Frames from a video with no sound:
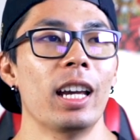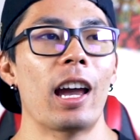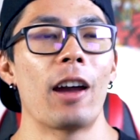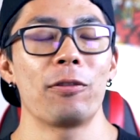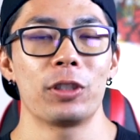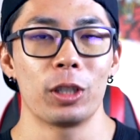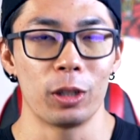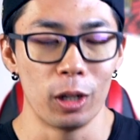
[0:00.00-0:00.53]

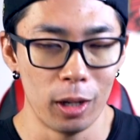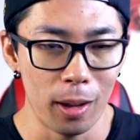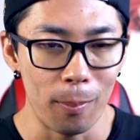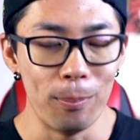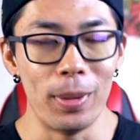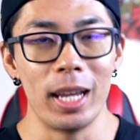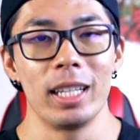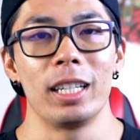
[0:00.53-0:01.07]
after
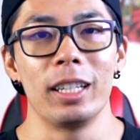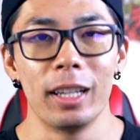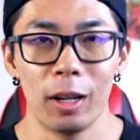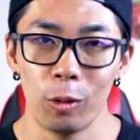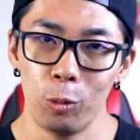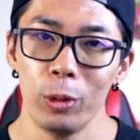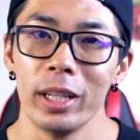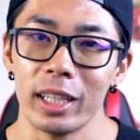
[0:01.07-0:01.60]
many
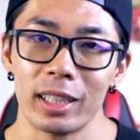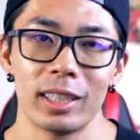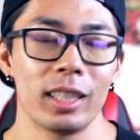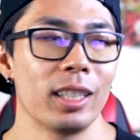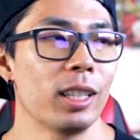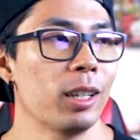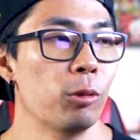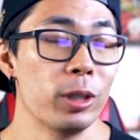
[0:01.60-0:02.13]

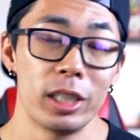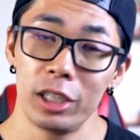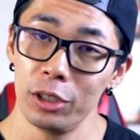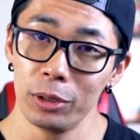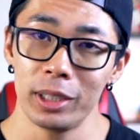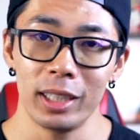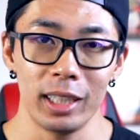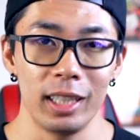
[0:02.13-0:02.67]
weeks, which
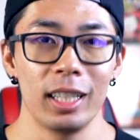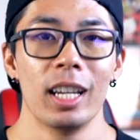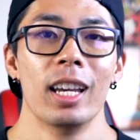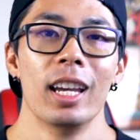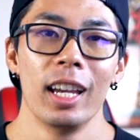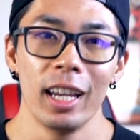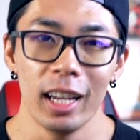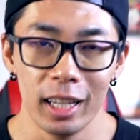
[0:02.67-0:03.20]
you'll see
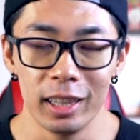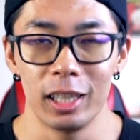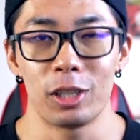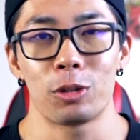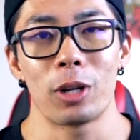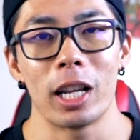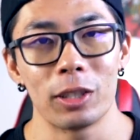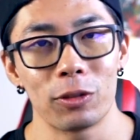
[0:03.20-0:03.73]
in this
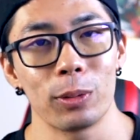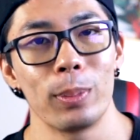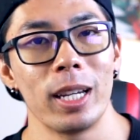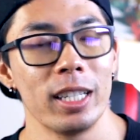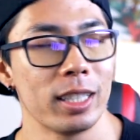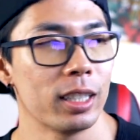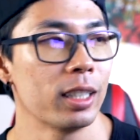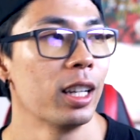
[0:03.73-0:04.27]

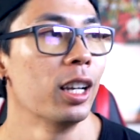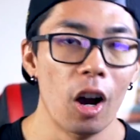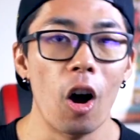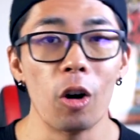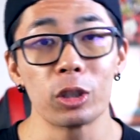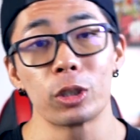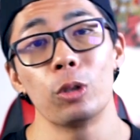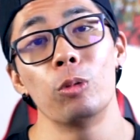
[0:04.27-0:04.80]
transformation.
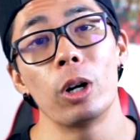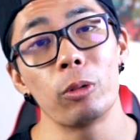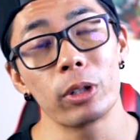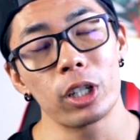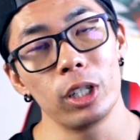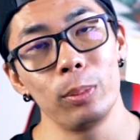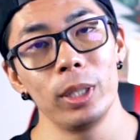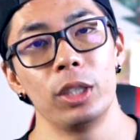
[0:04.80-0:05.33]
Also, what we're
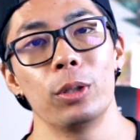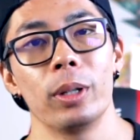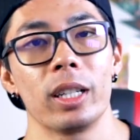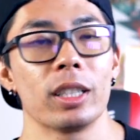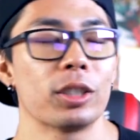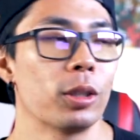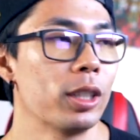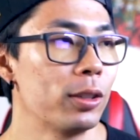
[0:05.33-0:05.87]
going to be
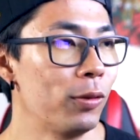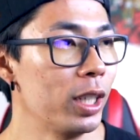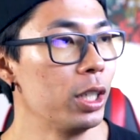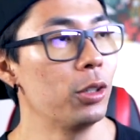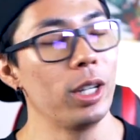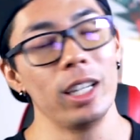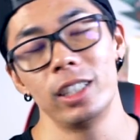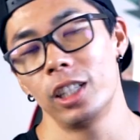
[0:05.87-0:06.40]
doing, so this
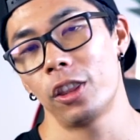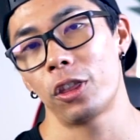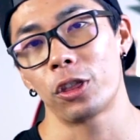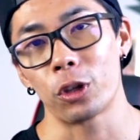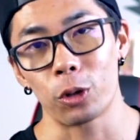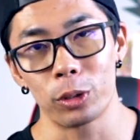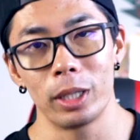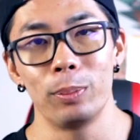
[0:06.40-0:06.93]
video isn't
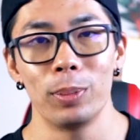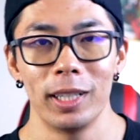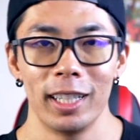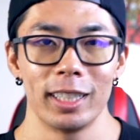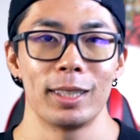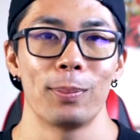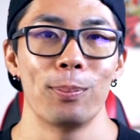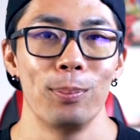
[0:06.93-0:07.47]

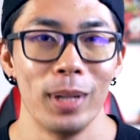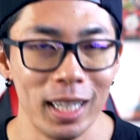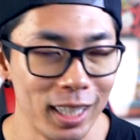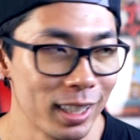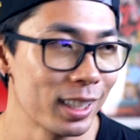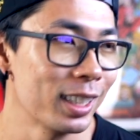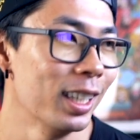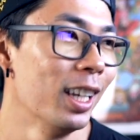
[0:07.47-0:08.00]
30+
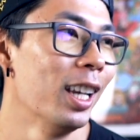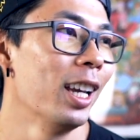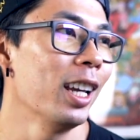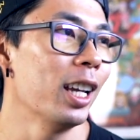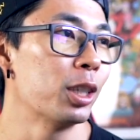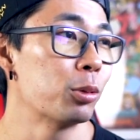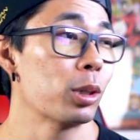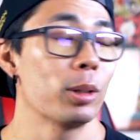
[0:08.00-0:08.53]
minutes,
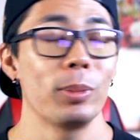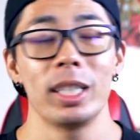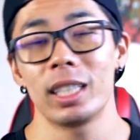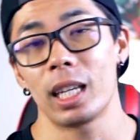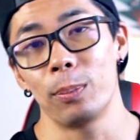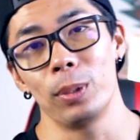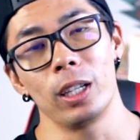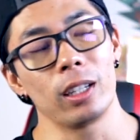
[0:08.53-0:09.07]
is we're going to be
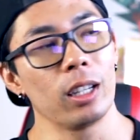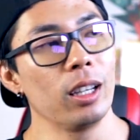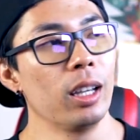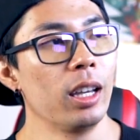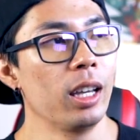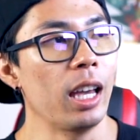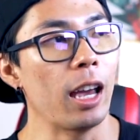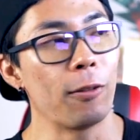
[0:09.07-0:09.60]
skipping
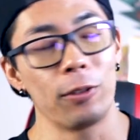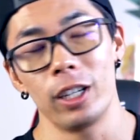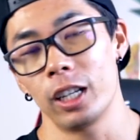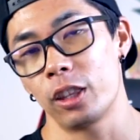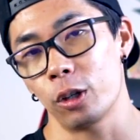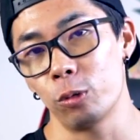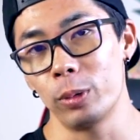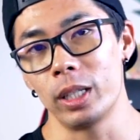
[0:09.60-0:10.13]
every
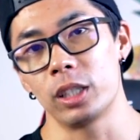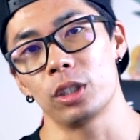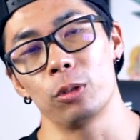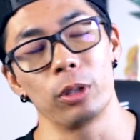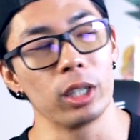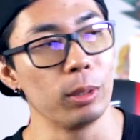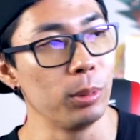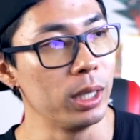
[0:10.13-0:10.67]
other week. So
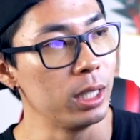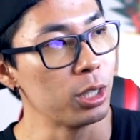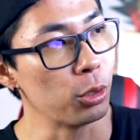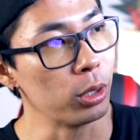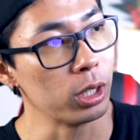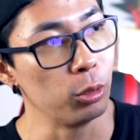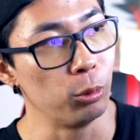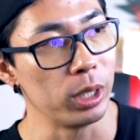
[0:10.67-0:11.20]
we're going to be
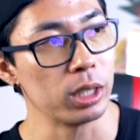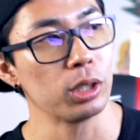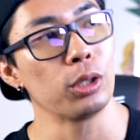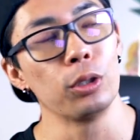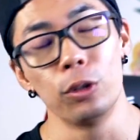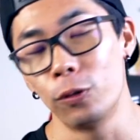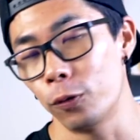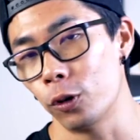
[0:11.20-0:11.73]
showing you weeks
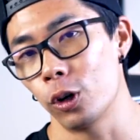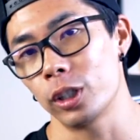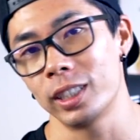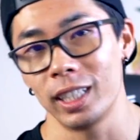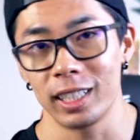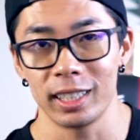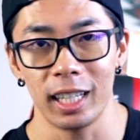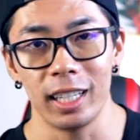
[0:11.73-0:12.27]
2, 4,
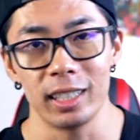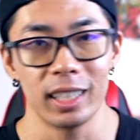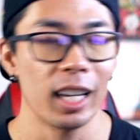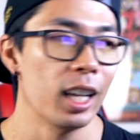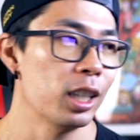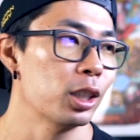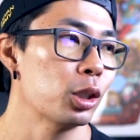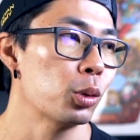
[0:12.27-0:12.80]
6, 8,
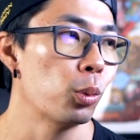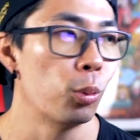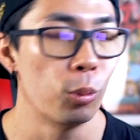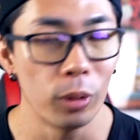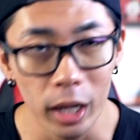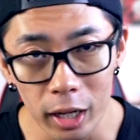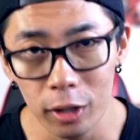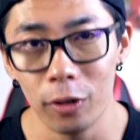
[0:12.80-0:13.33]
10,
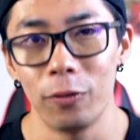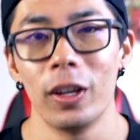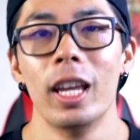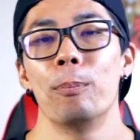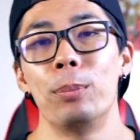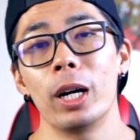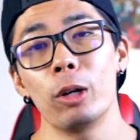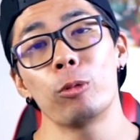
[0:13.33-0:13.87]

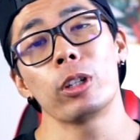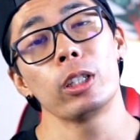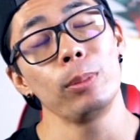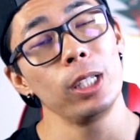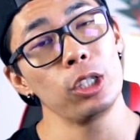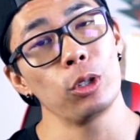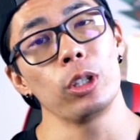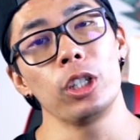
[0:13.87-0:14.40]
12, but we're going to
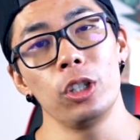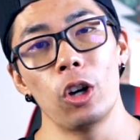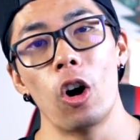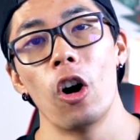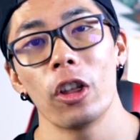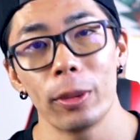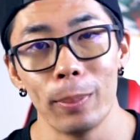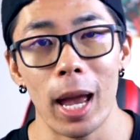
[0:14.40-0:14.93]
be showing you
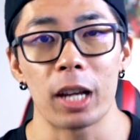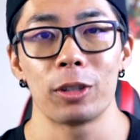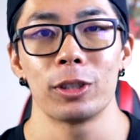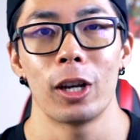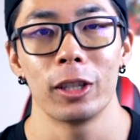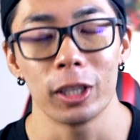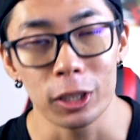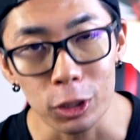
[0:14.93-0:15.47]
all the
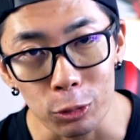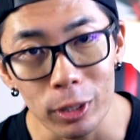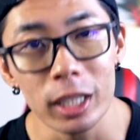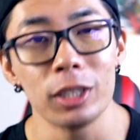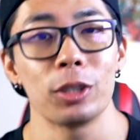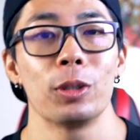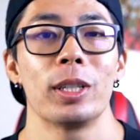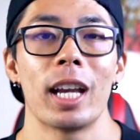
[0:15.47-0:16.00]
macros on the
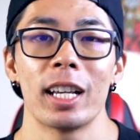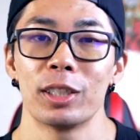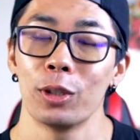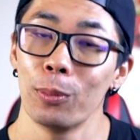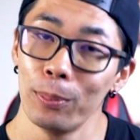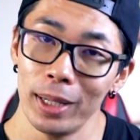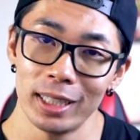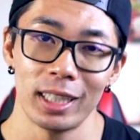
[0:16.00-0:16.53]
screen so you guys
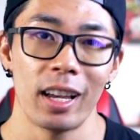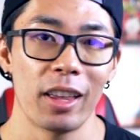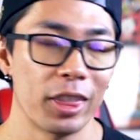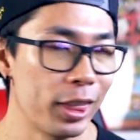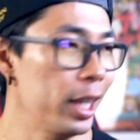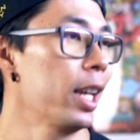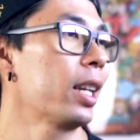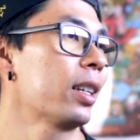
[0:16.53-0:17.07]
don't miss
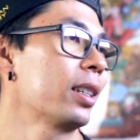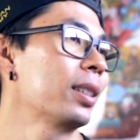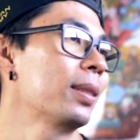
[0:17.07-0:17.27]
a thing.